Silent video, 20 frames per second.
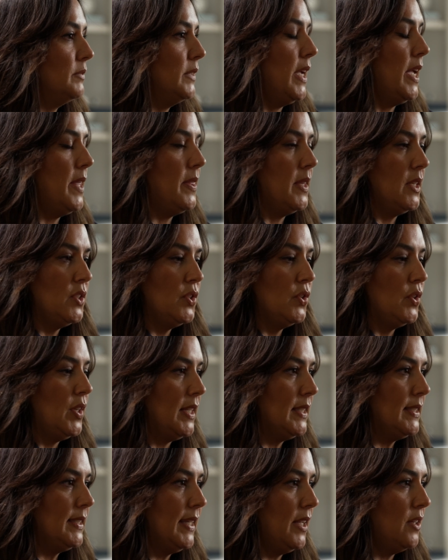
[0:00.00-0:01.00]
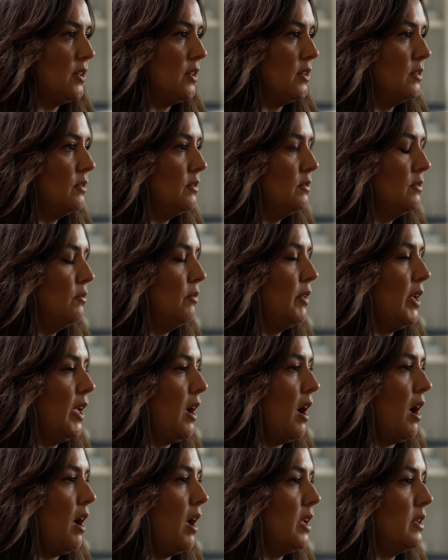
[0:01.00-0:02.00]
And then 2 days later, we
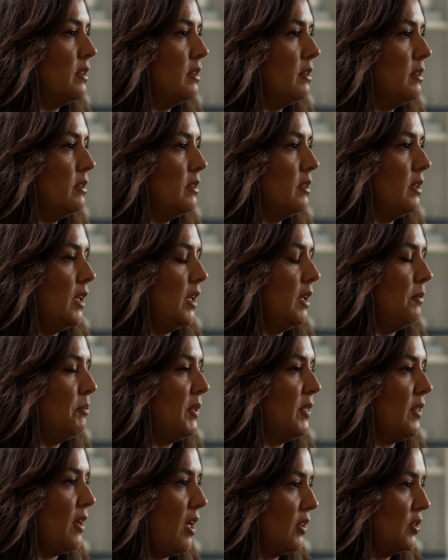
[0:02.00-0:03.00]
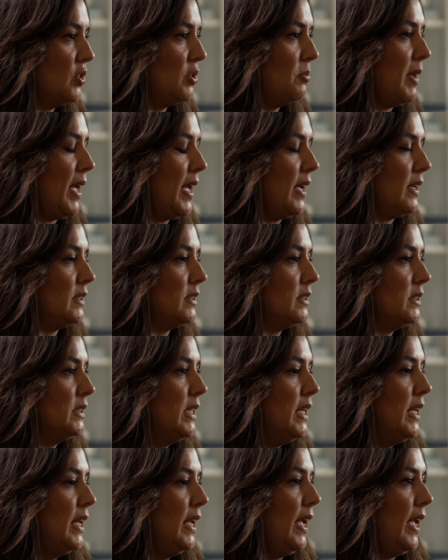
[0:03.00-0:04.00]
got the pathology back.
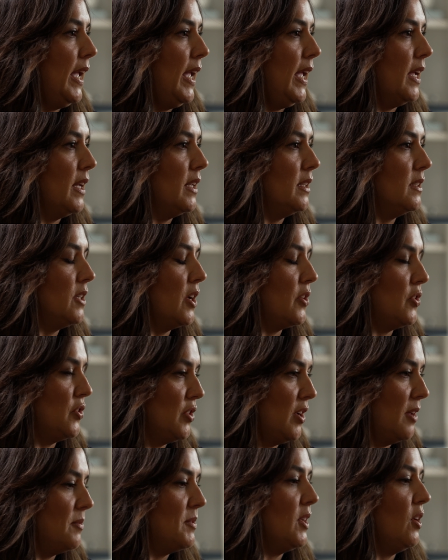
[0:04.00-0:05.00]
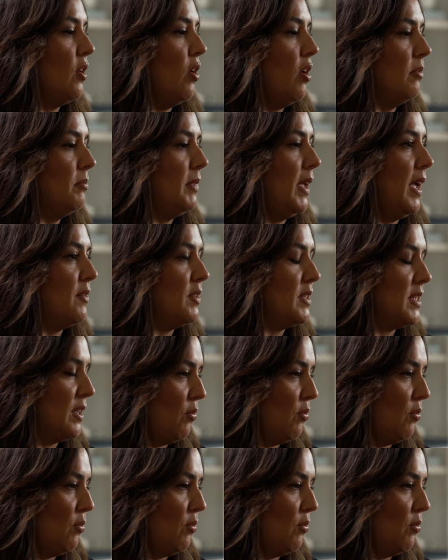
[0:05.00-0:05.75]
And Dr. Thompson called me. I was at